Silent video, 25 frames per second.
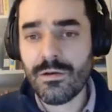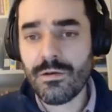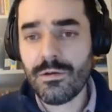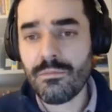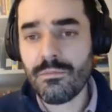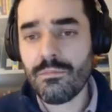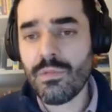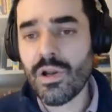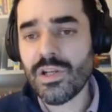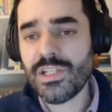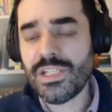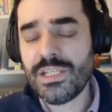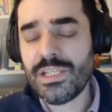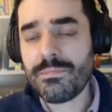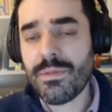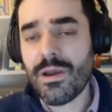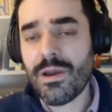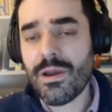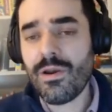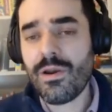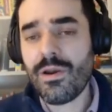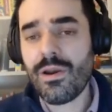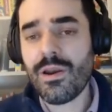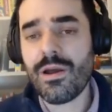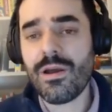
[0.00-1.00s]

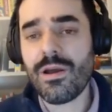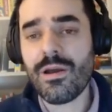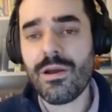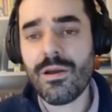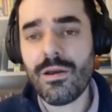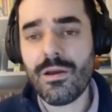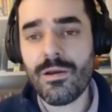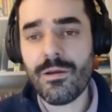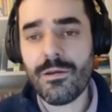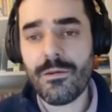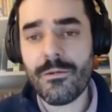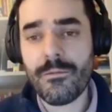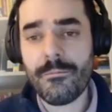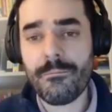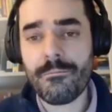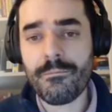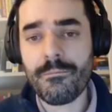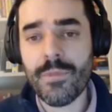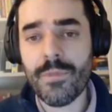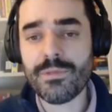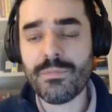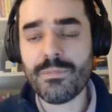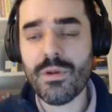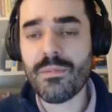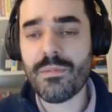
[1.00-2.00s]

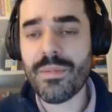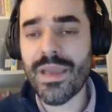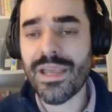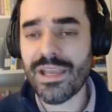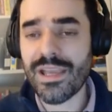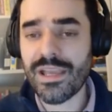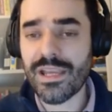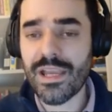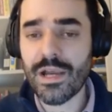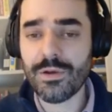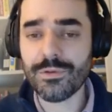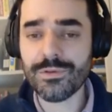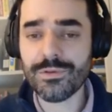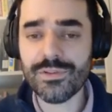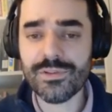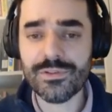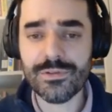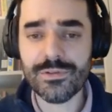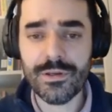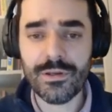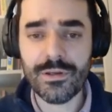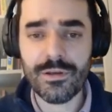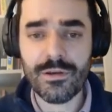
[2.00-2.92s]
multiple bank accounts